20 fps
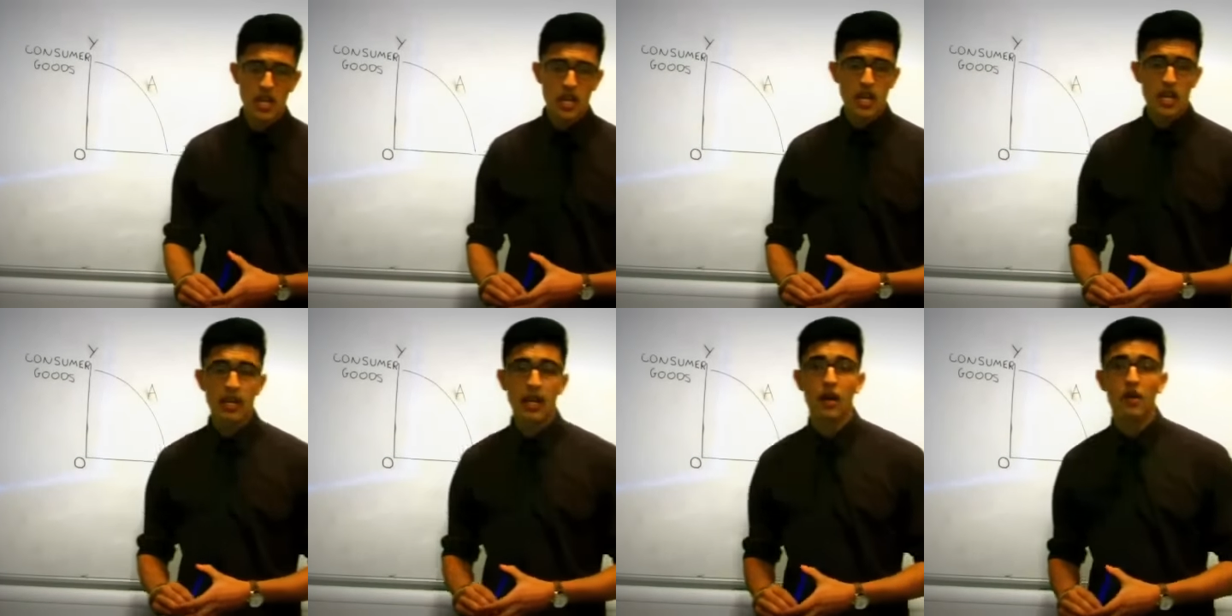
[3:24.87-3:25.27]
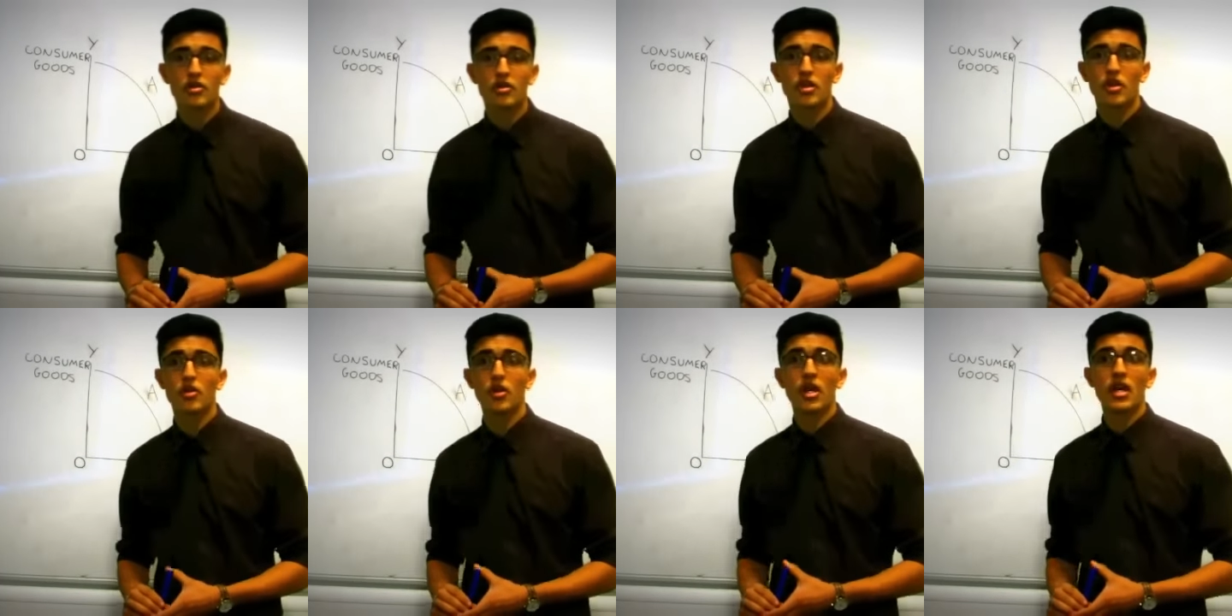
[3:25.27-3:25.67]
Now,
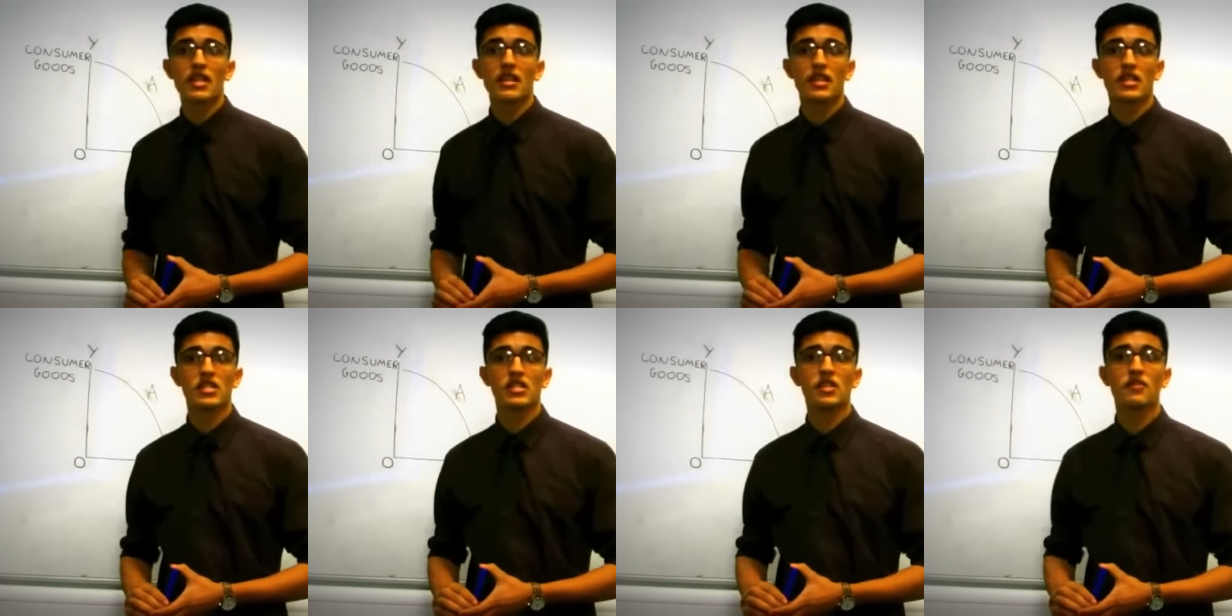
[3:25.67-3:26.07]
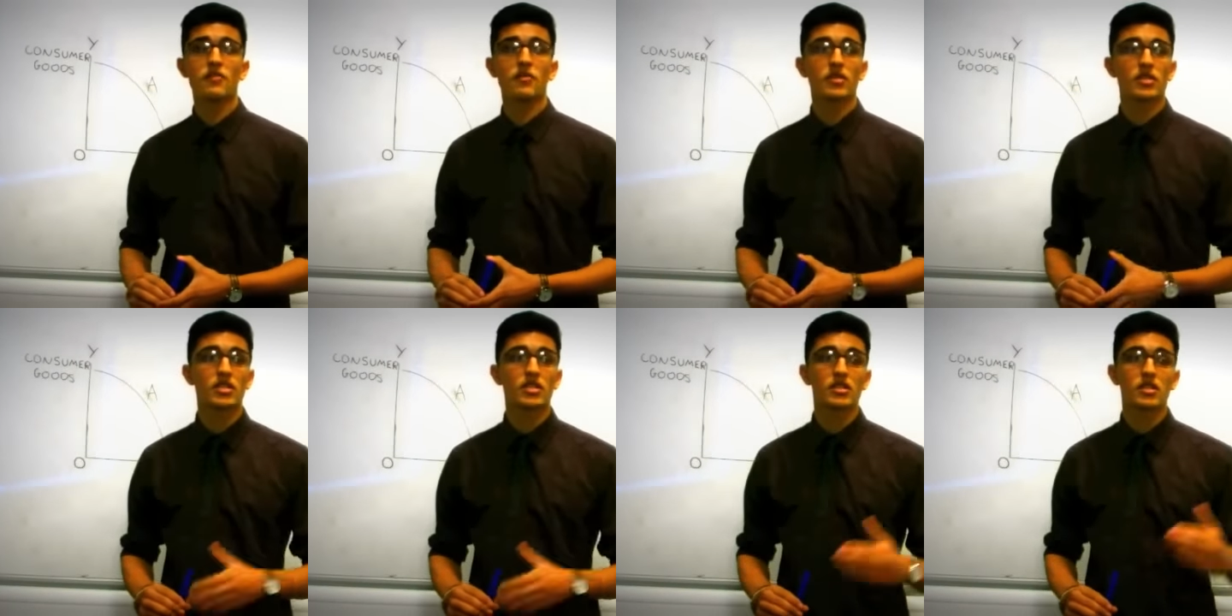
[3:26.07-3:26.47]
so there's different
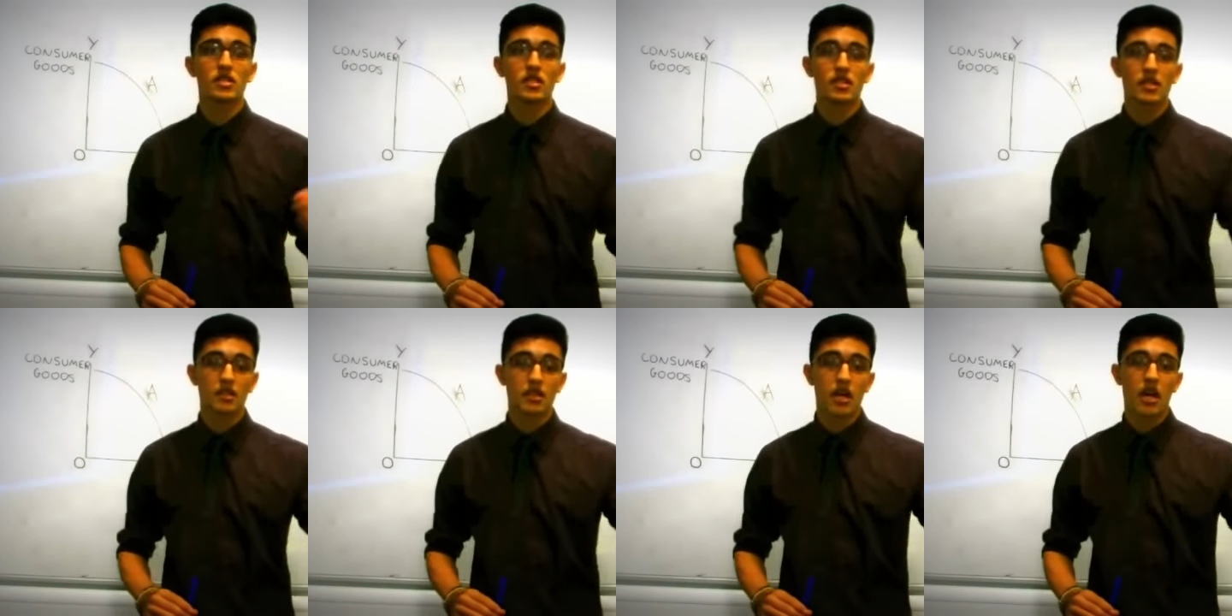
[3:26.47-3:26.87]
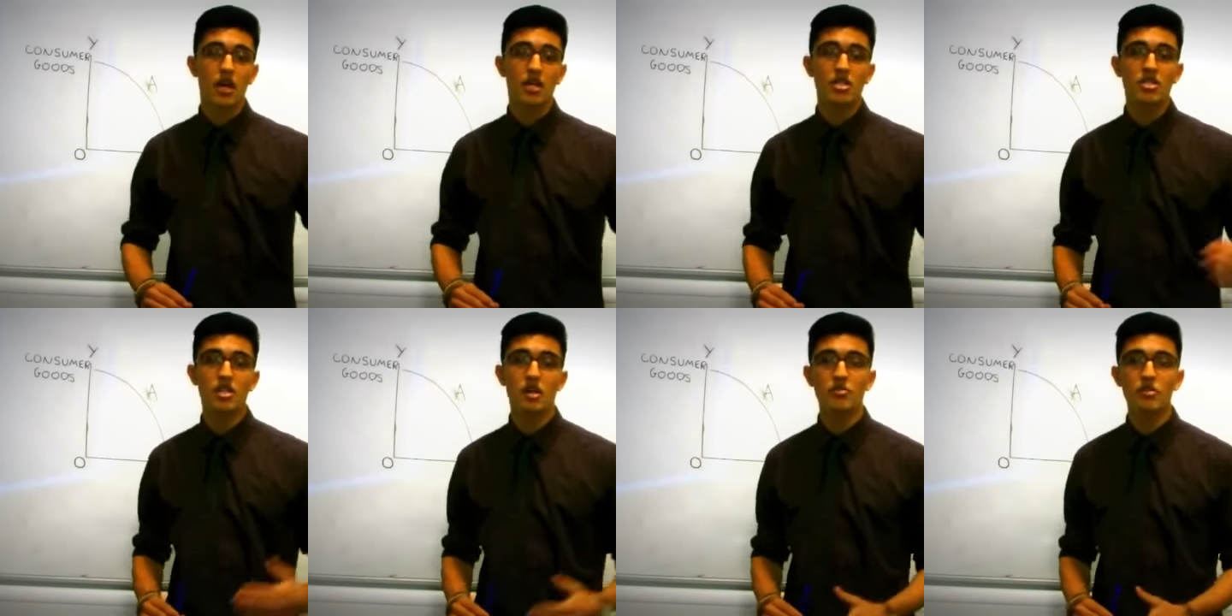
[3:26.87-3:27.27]

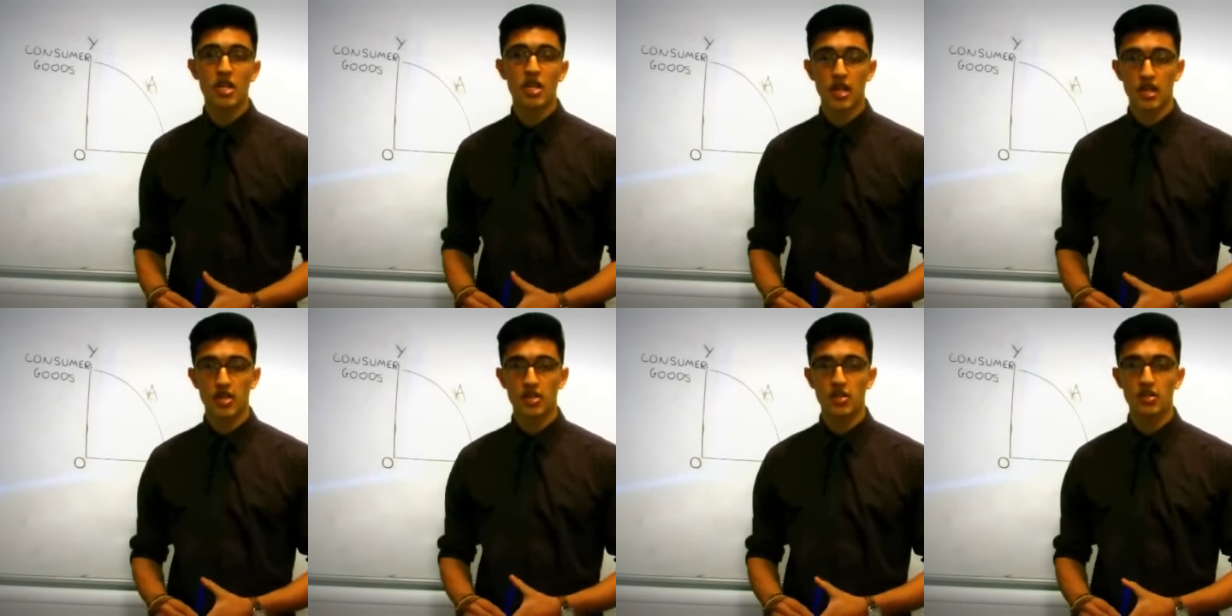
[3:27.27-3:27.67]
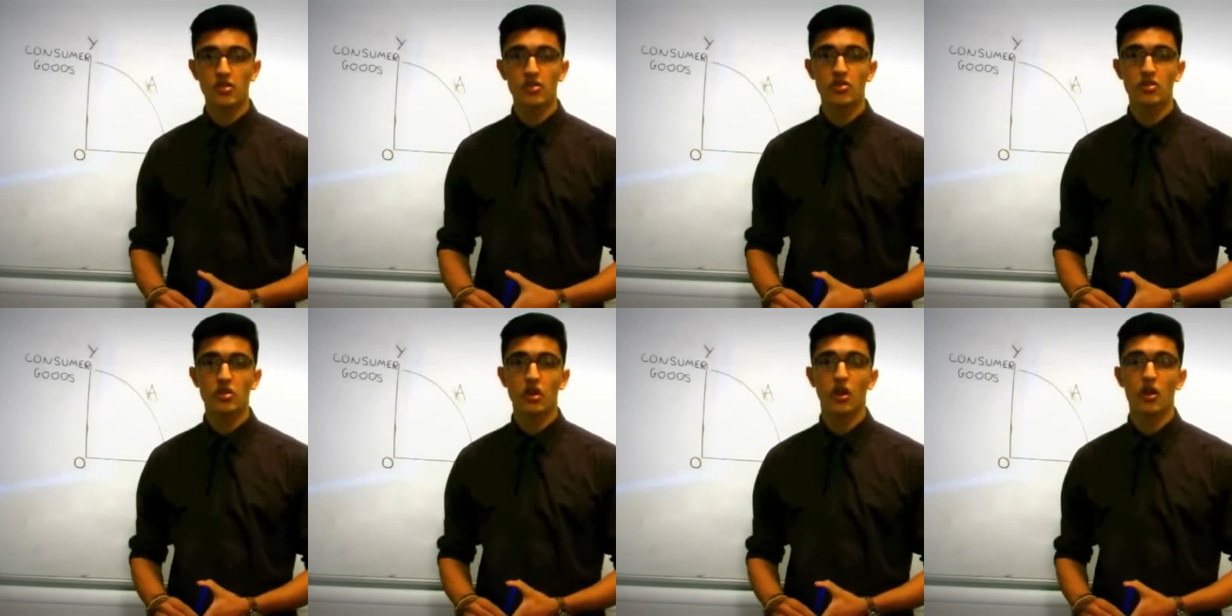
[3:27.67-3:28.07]

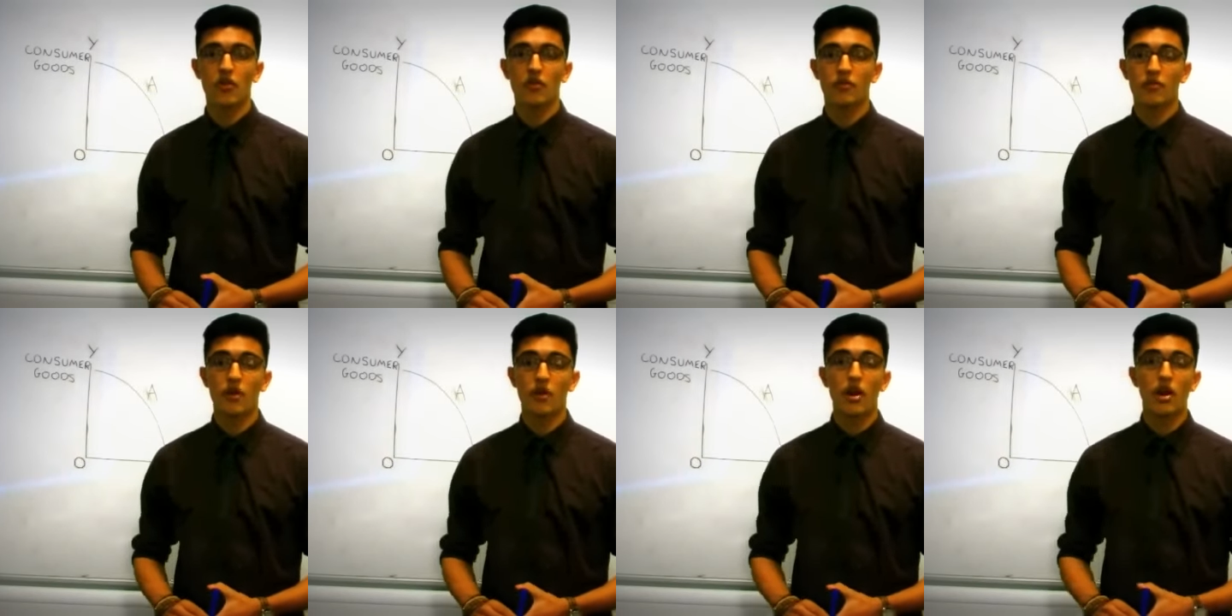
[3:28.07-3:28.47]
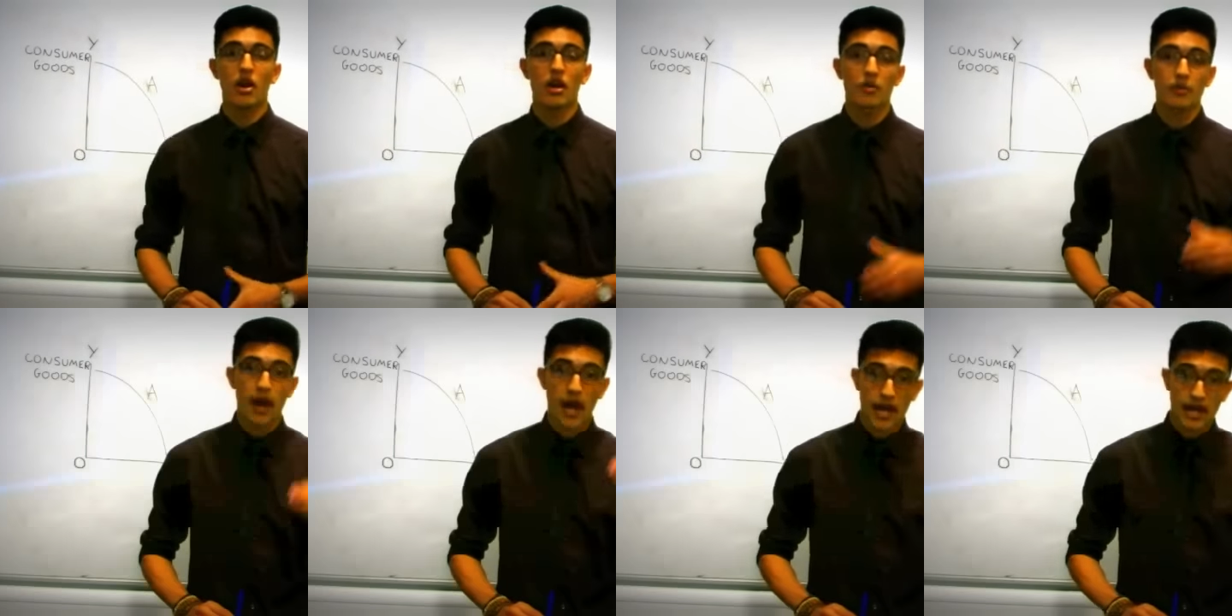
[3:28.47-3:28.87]
subsections of
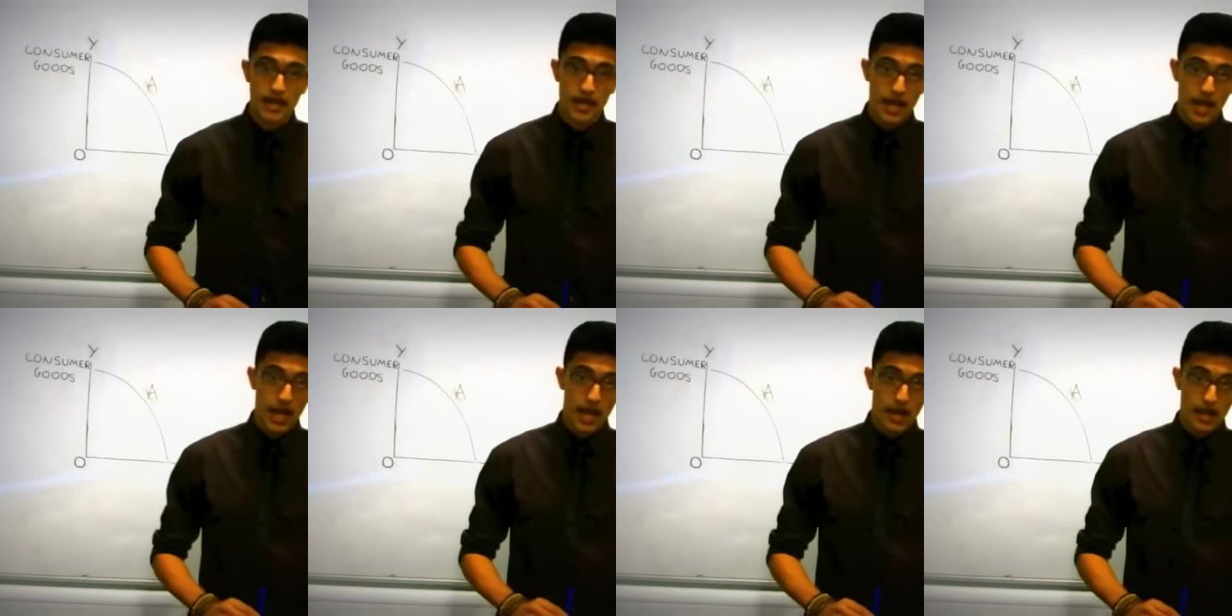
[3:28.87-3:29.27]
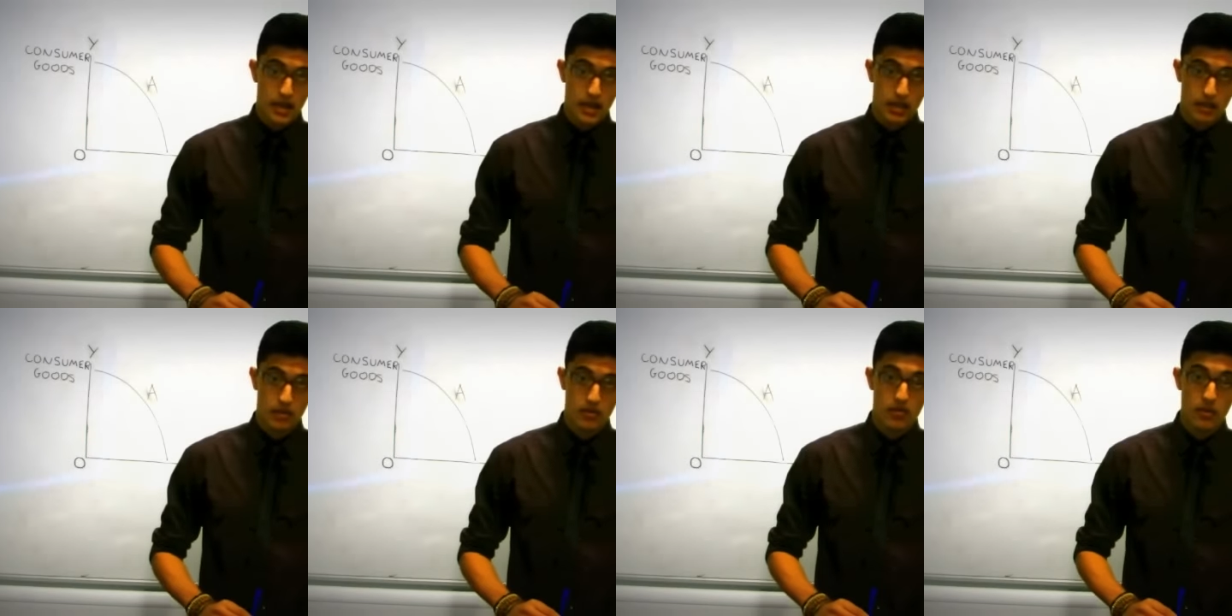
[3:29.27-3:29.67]
command and
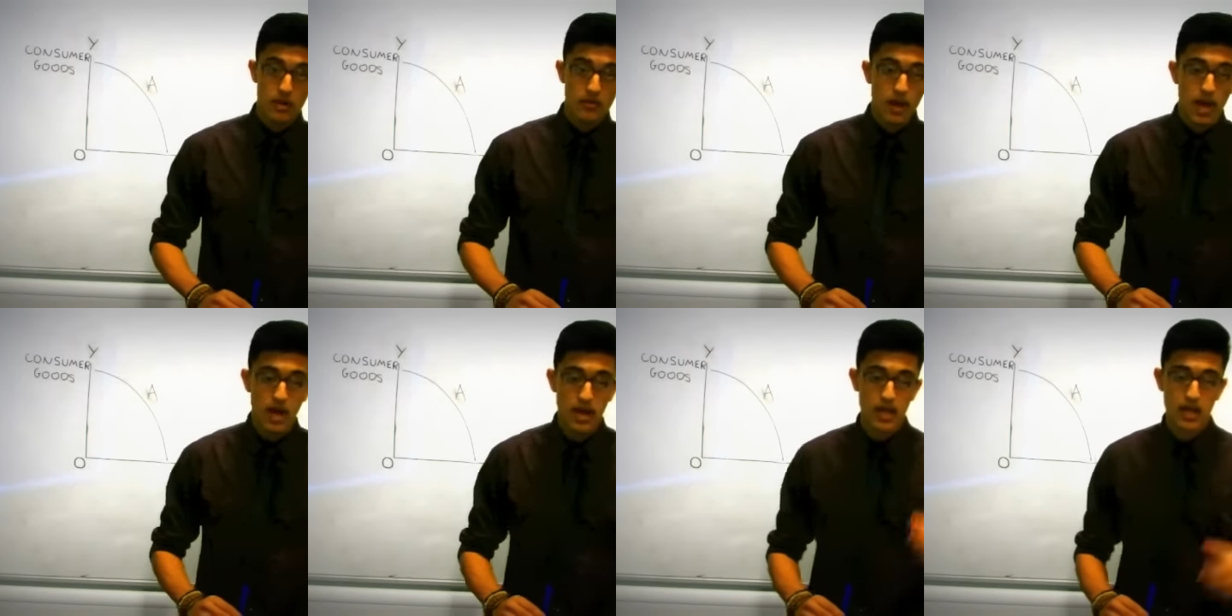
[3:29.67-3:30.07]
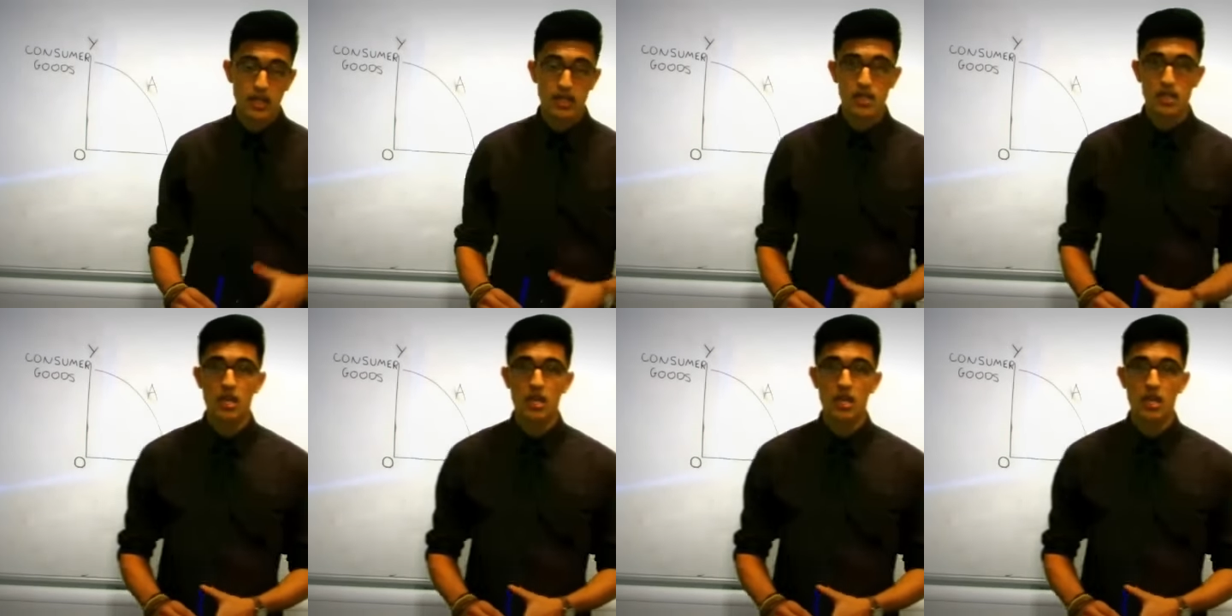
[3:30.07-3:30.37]
free market.